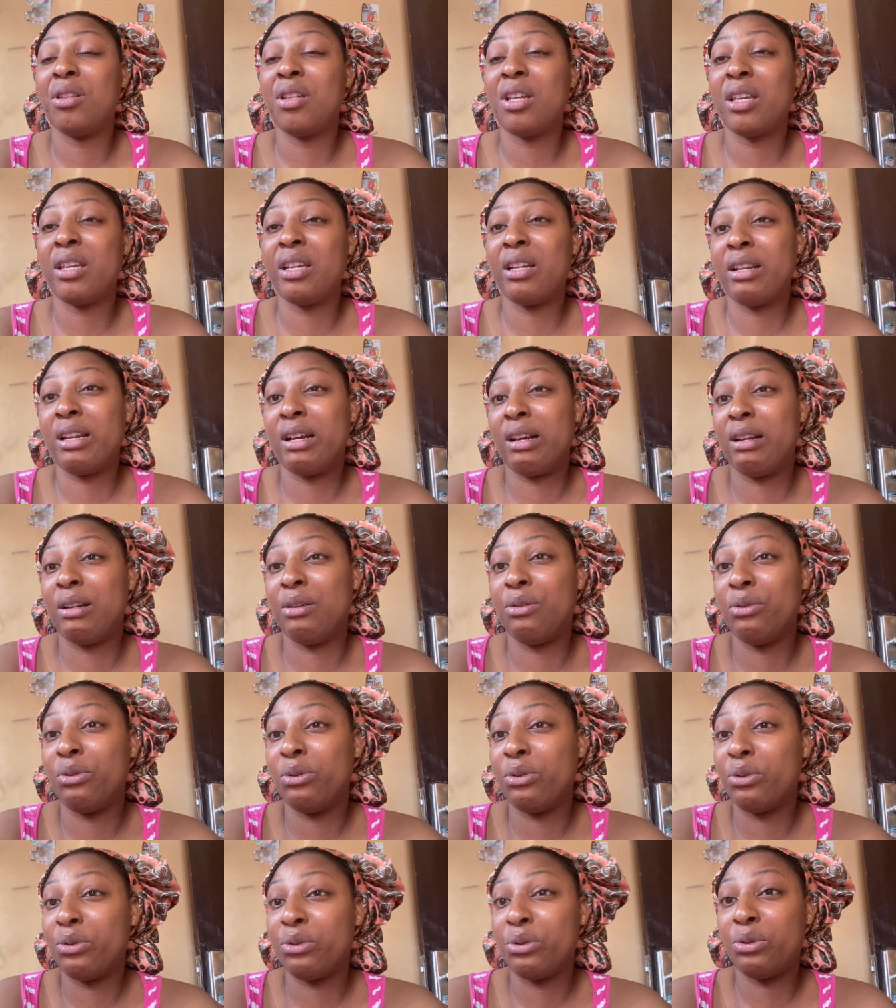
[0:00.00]
taking her
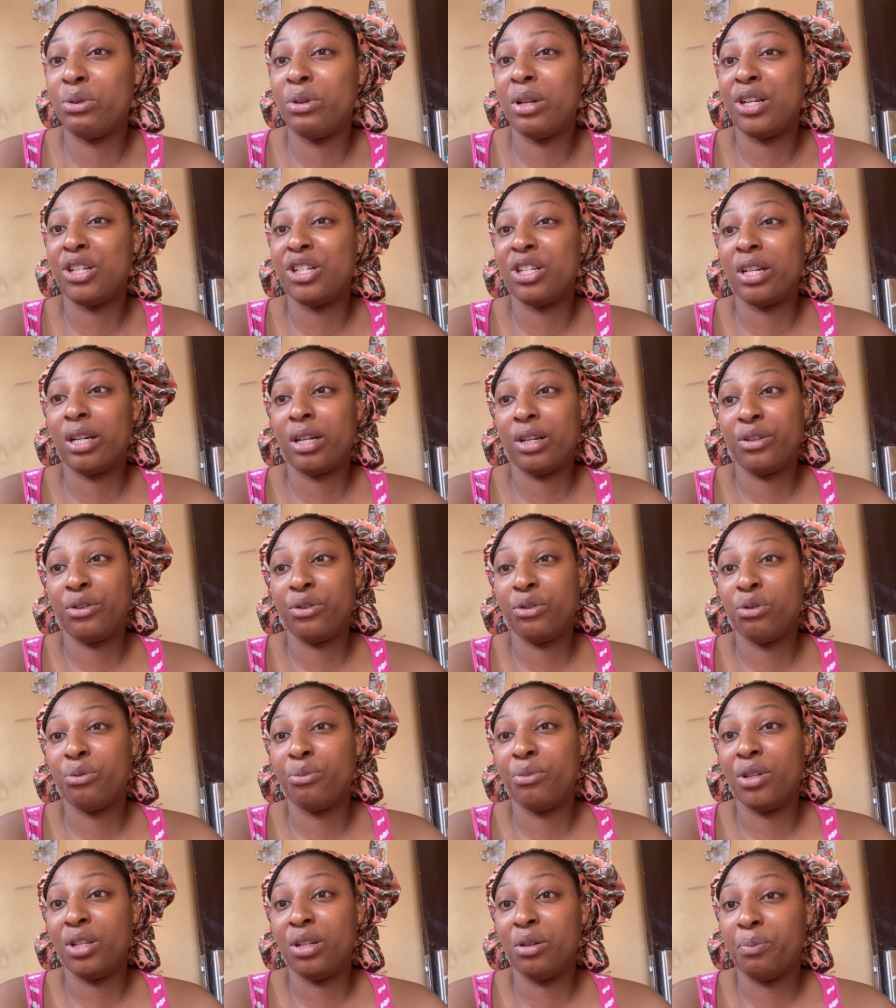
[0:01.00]
along so that she can show
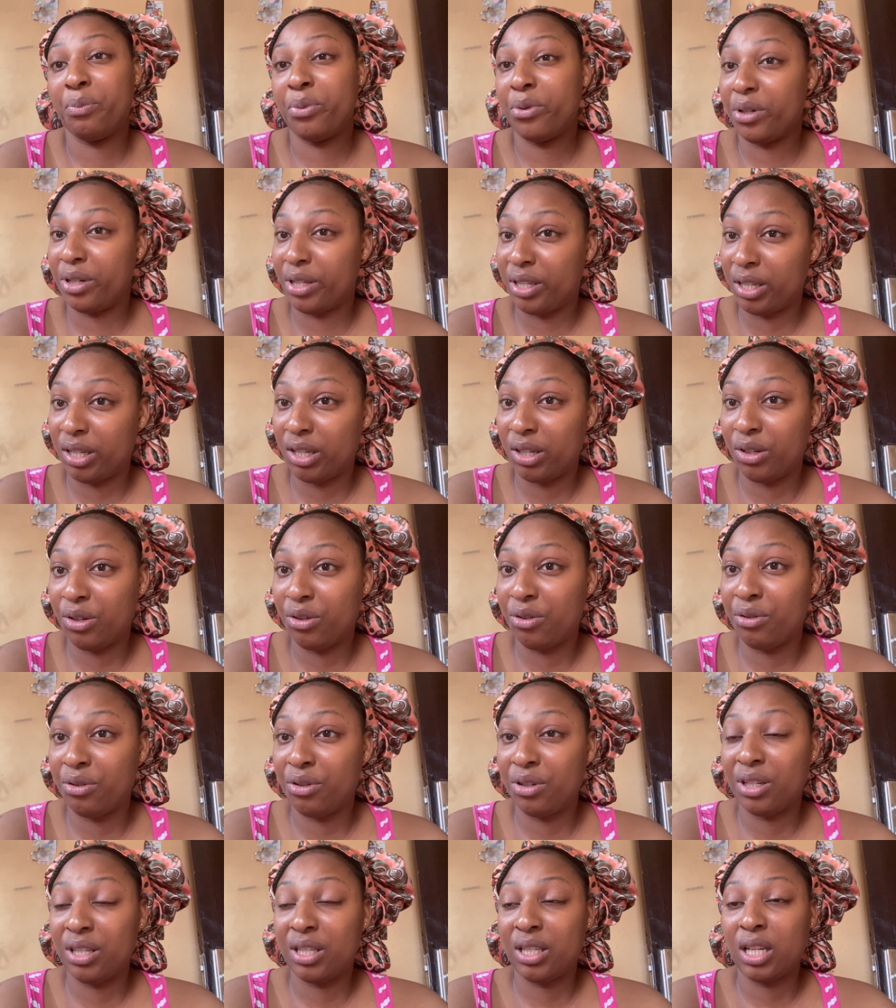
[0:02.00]
me the person do you
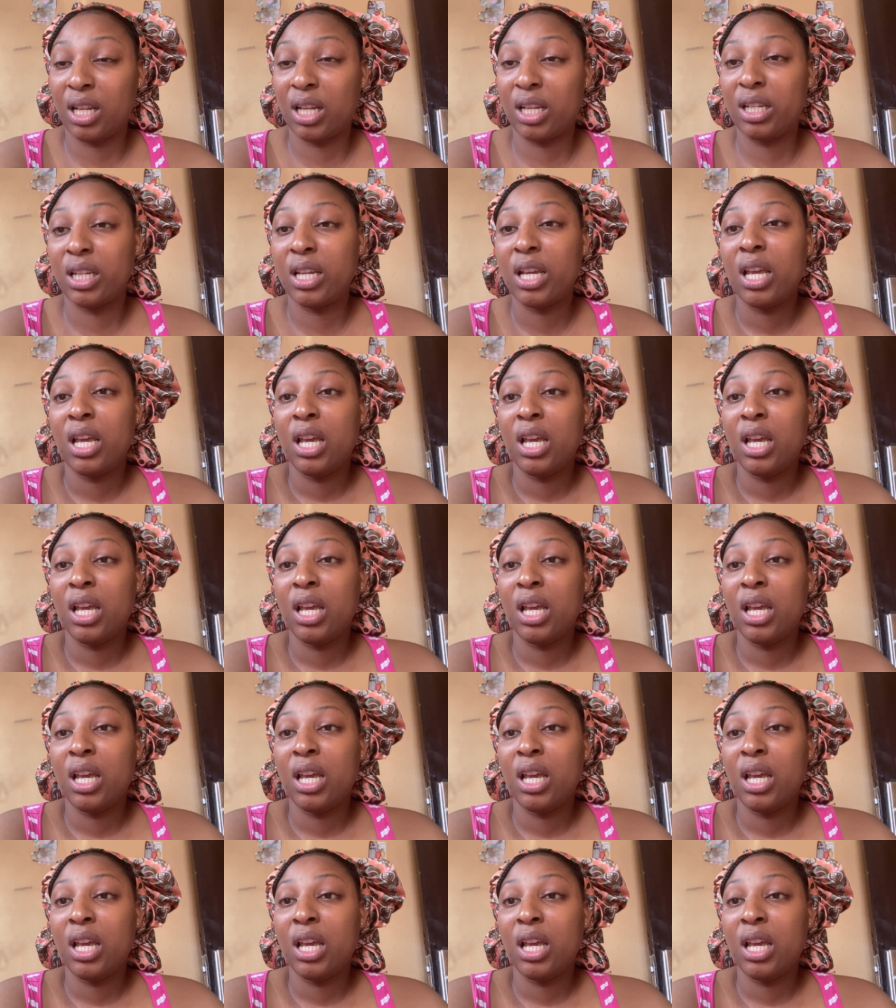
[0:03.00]
understand